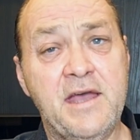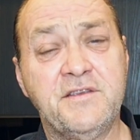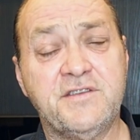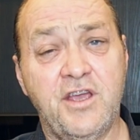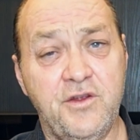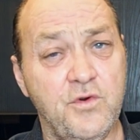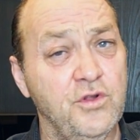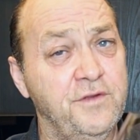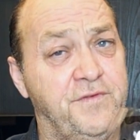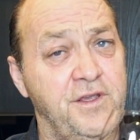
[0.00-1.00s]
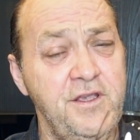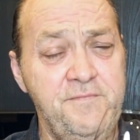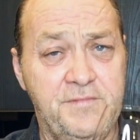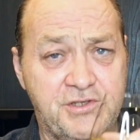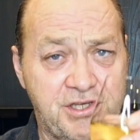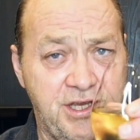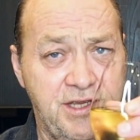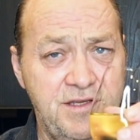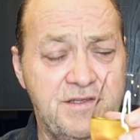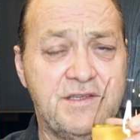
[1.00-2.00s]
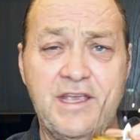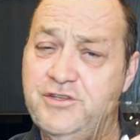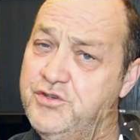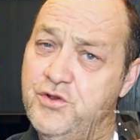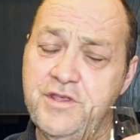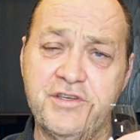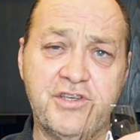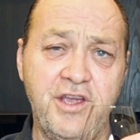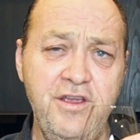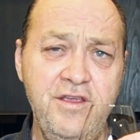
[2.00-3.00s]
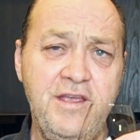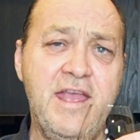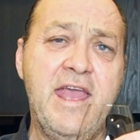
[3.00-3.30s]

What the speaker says: So to all of you, cheers, enjoy the show,